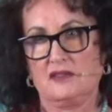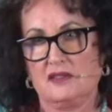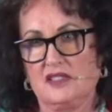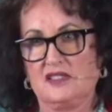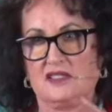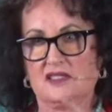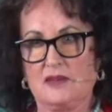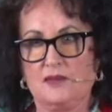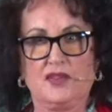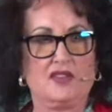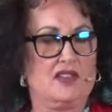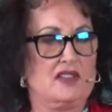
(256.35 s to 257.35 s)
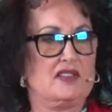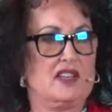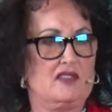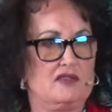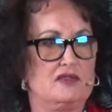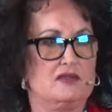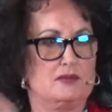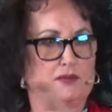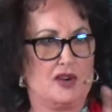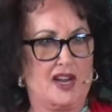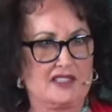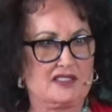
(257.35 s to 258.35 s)
This is something that they've
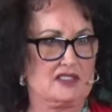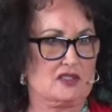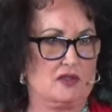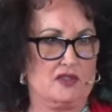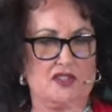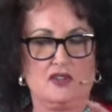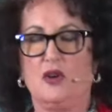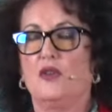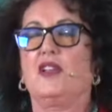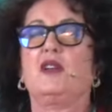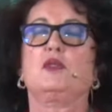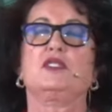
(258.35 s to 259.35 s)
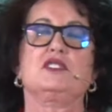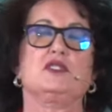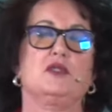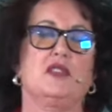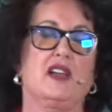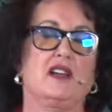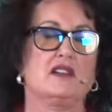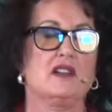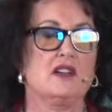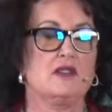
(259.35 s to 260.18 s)
practiced over the, oh, they wouldn't do that.